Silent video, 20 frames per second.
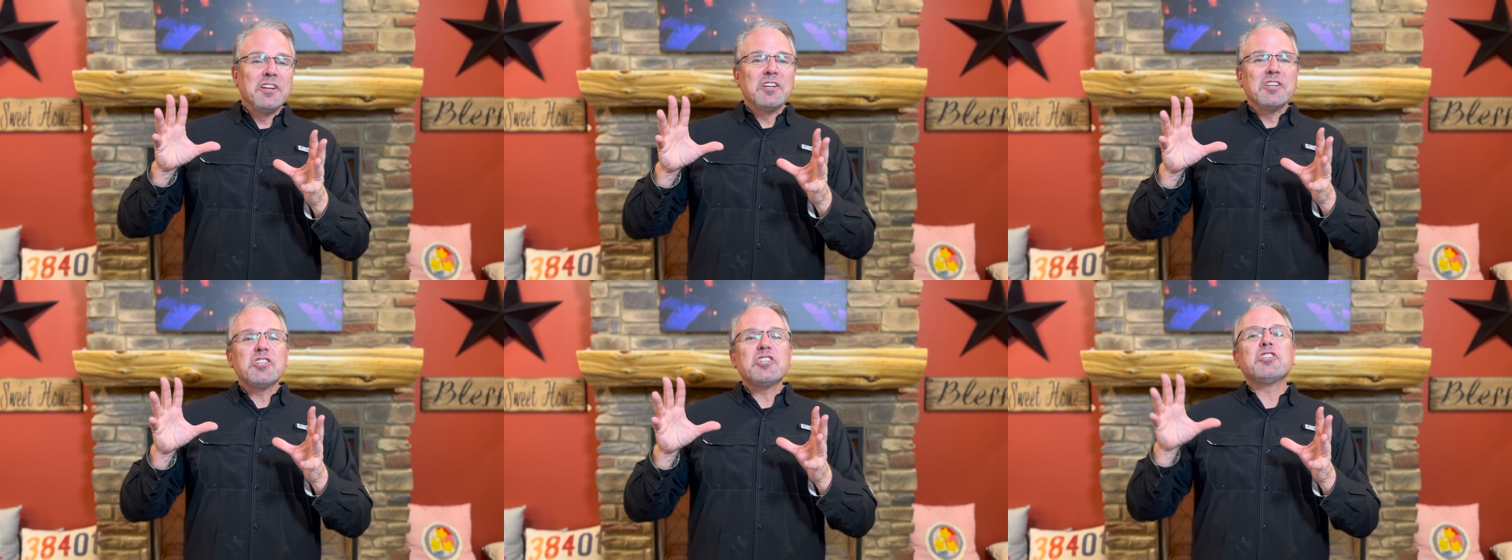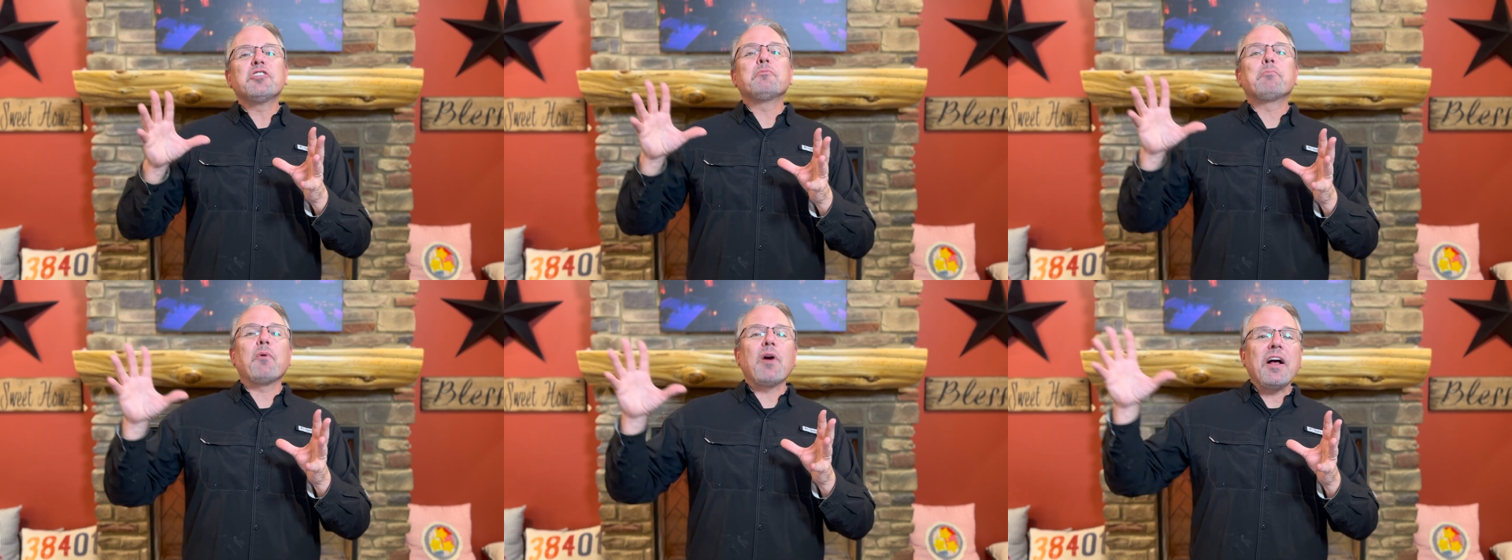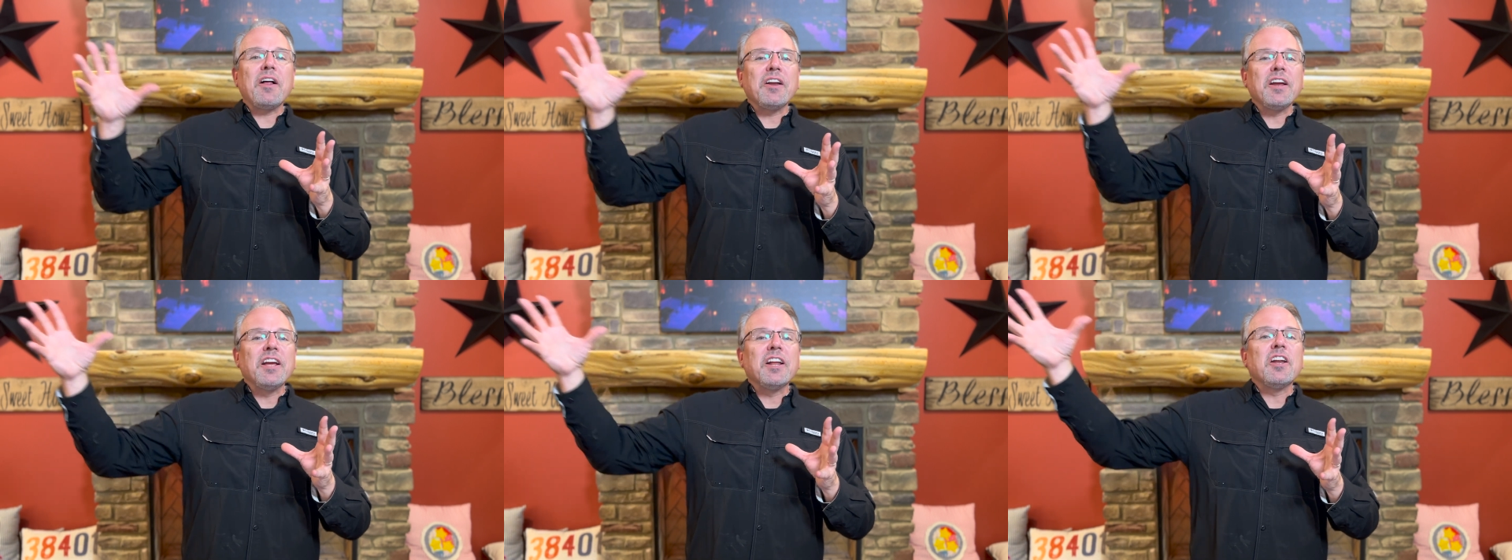
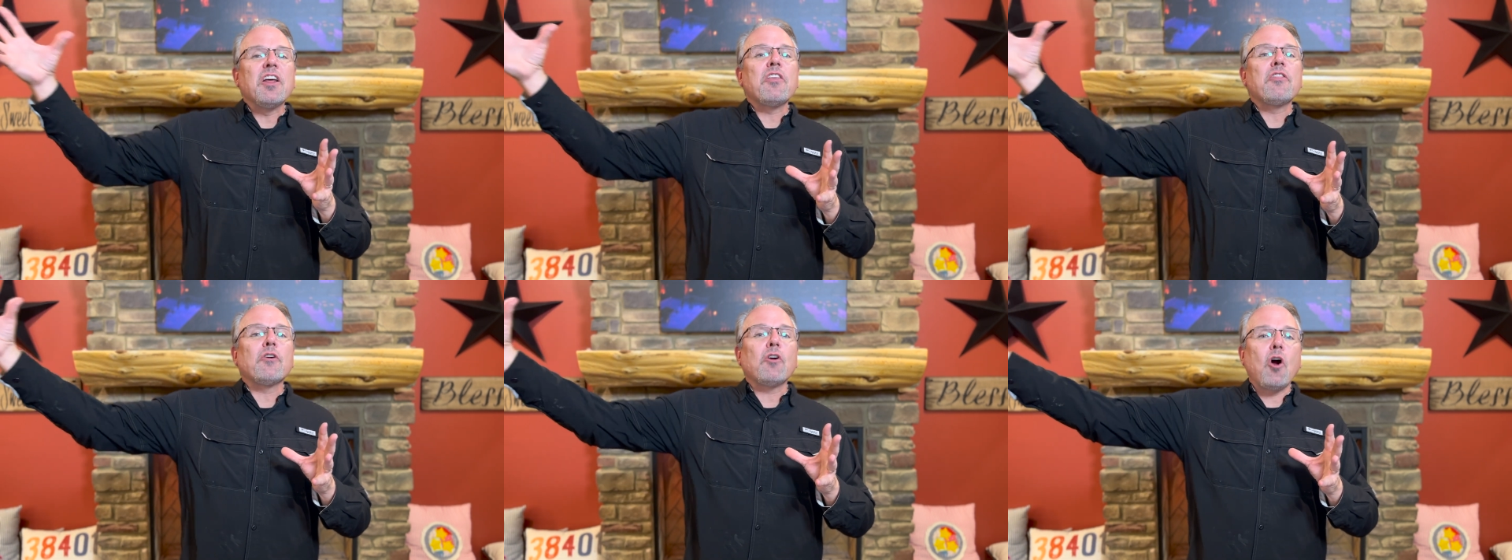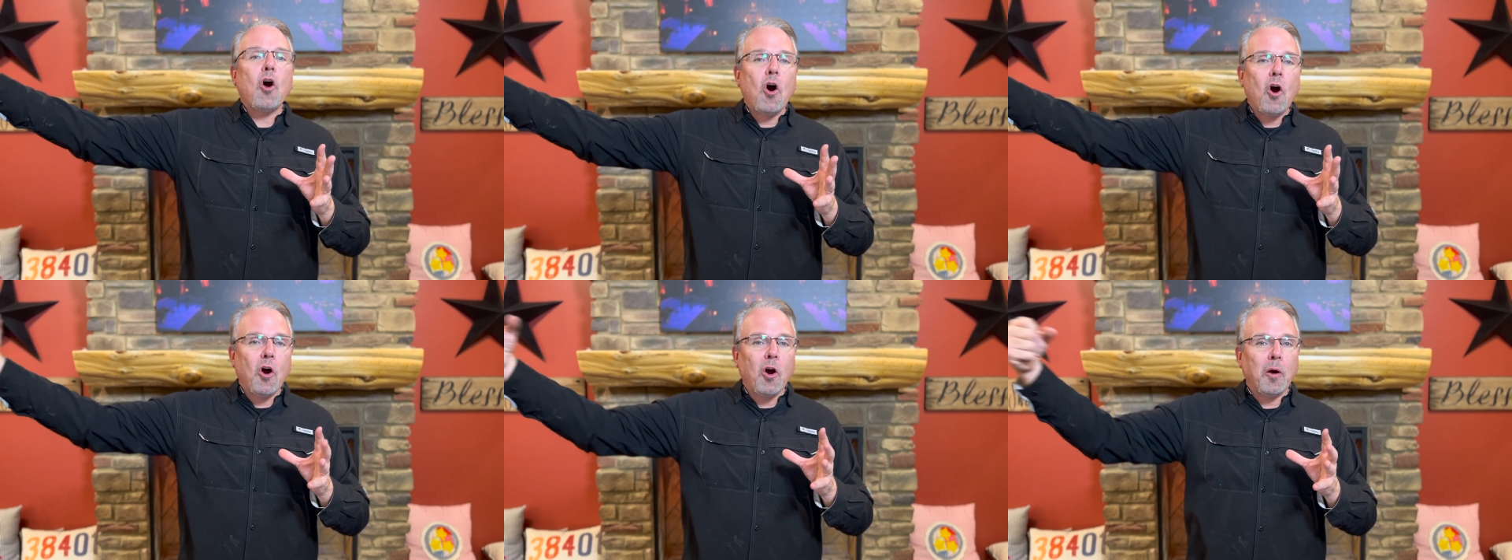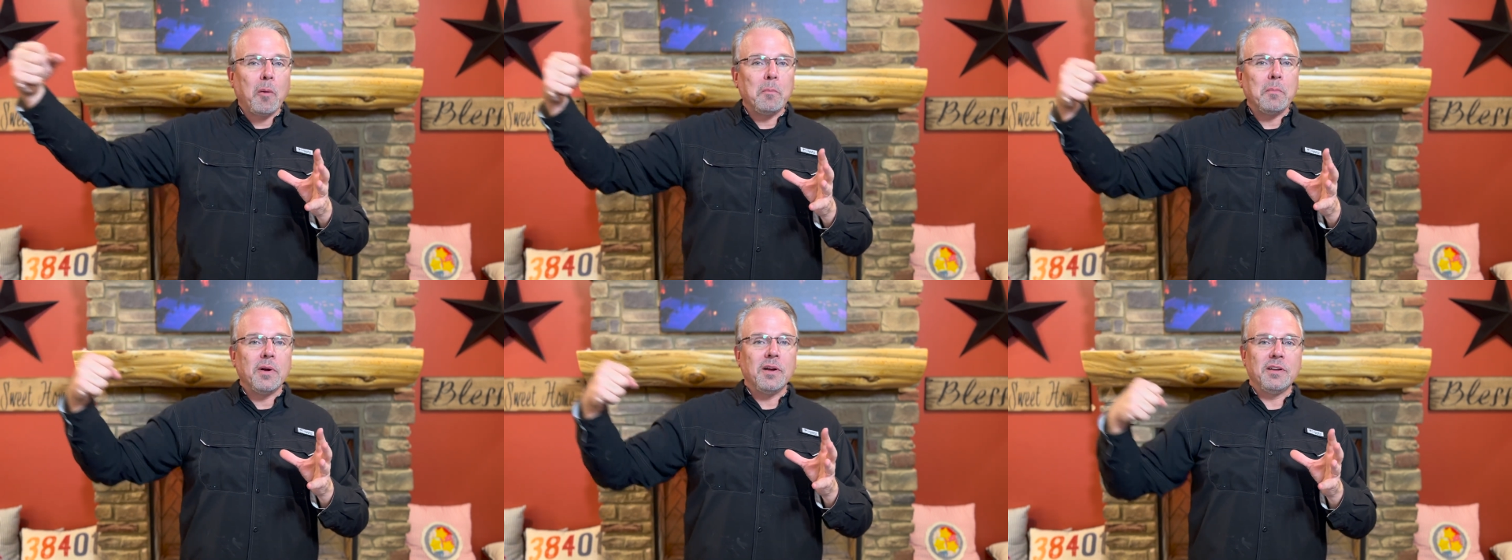sprouting another
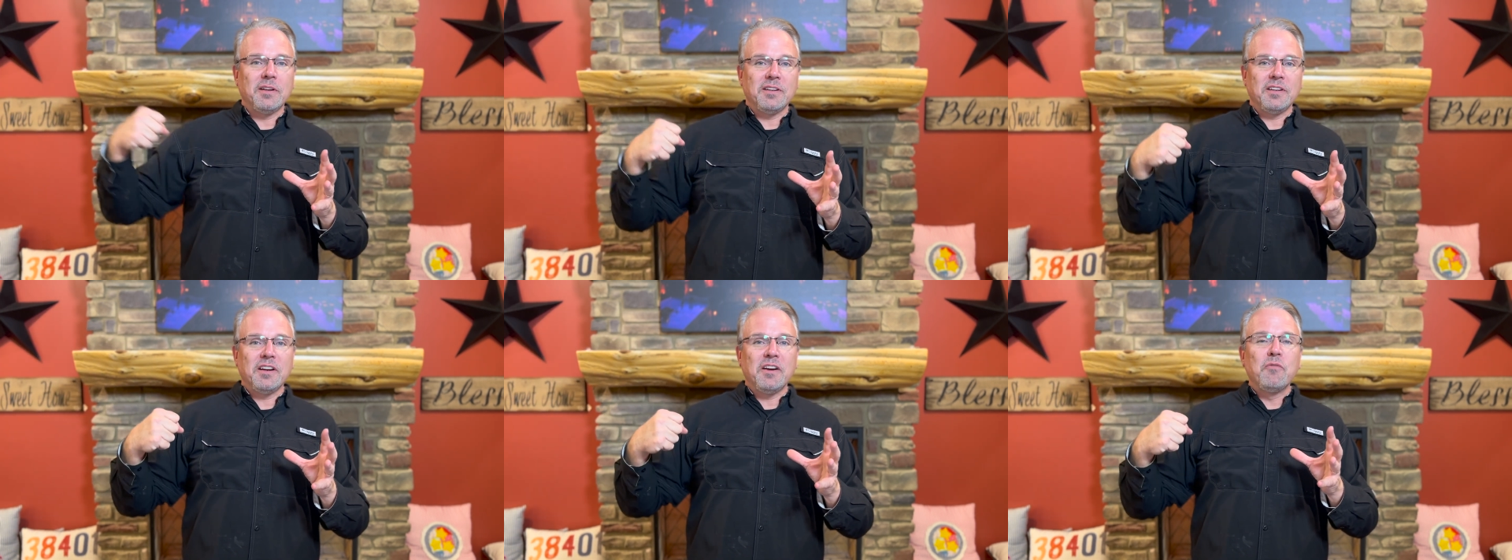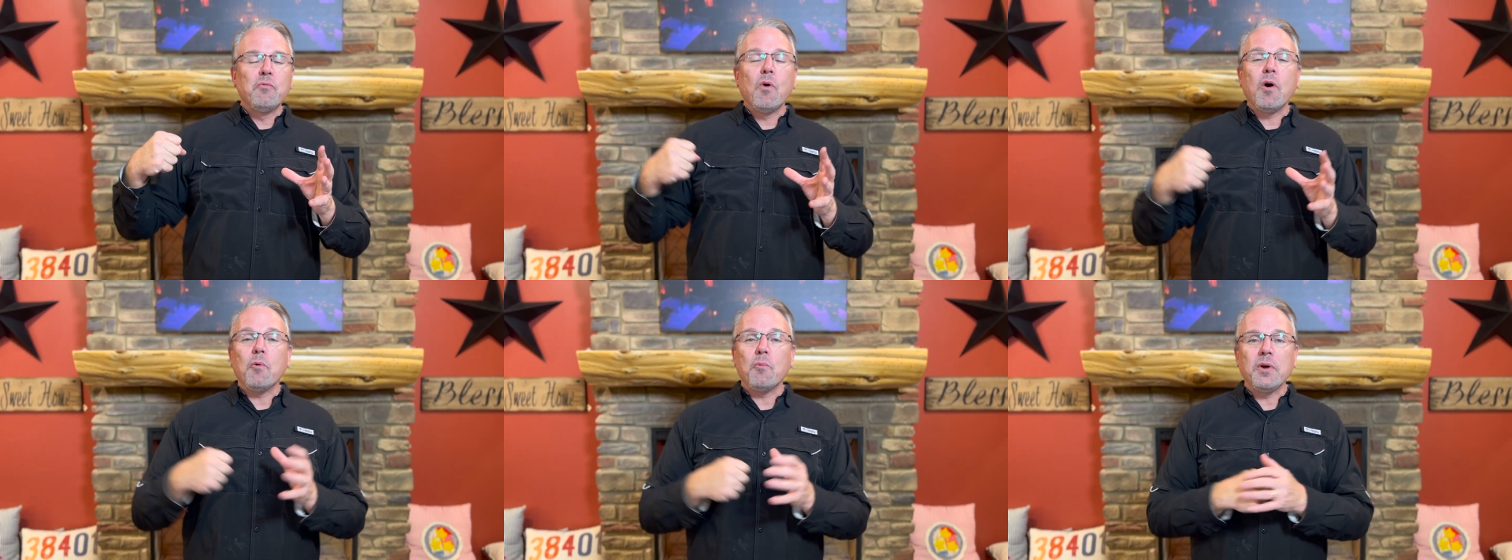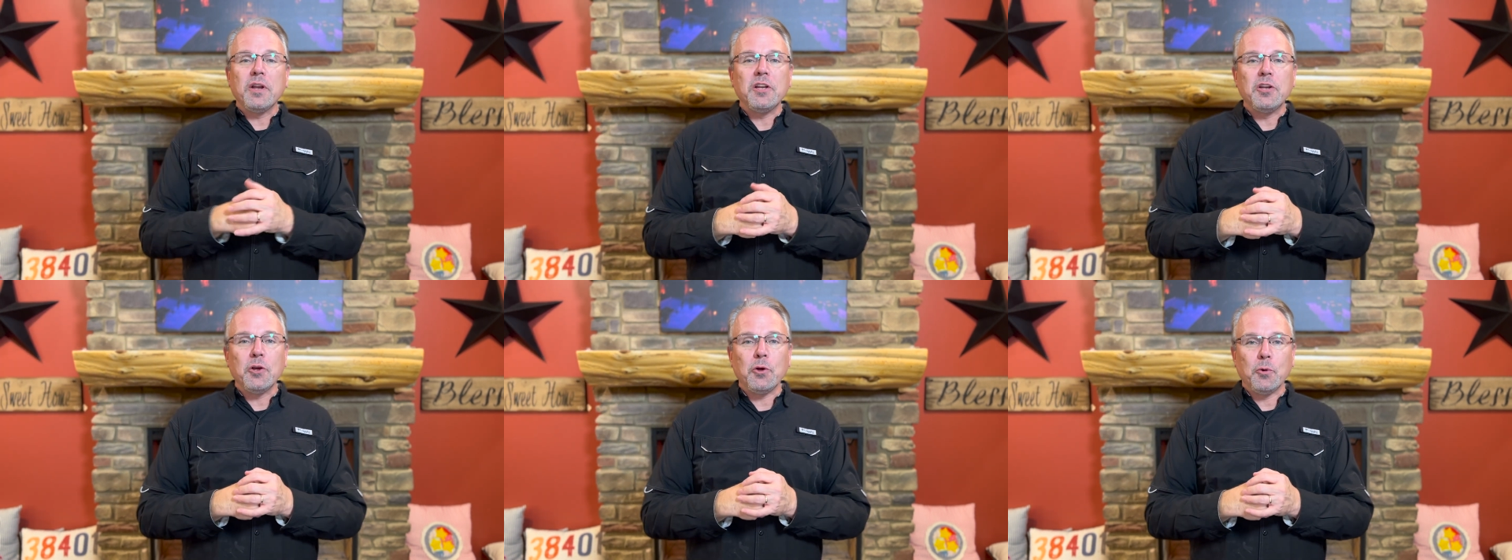arm of what we
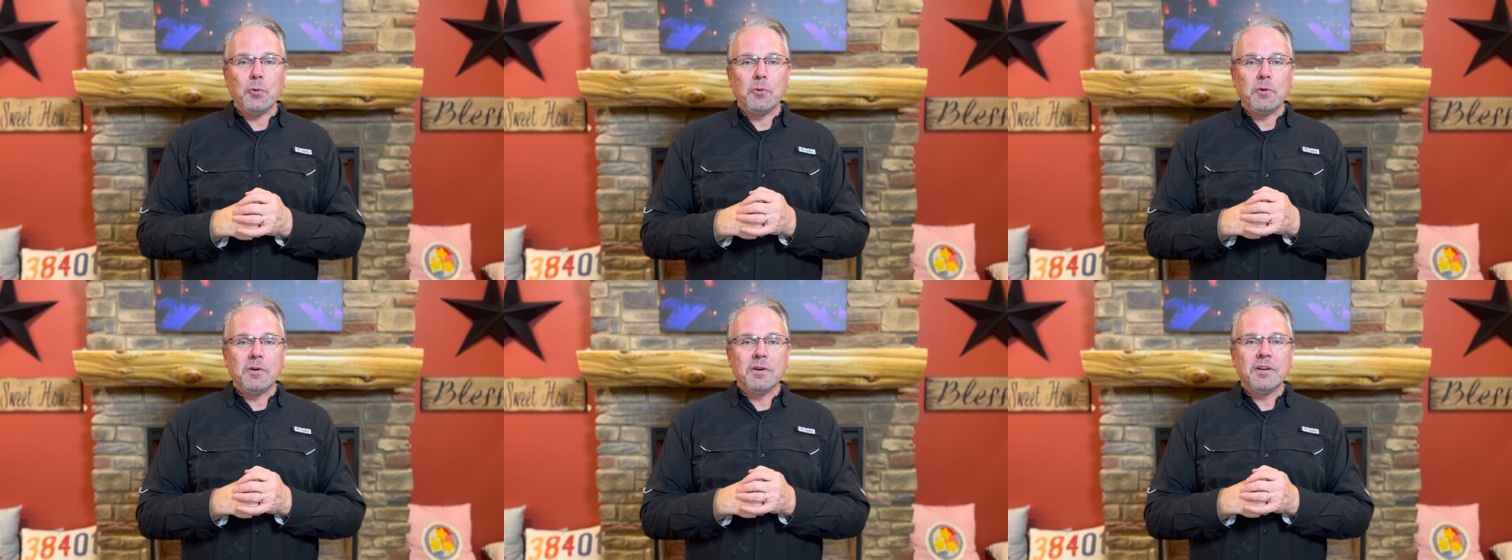do.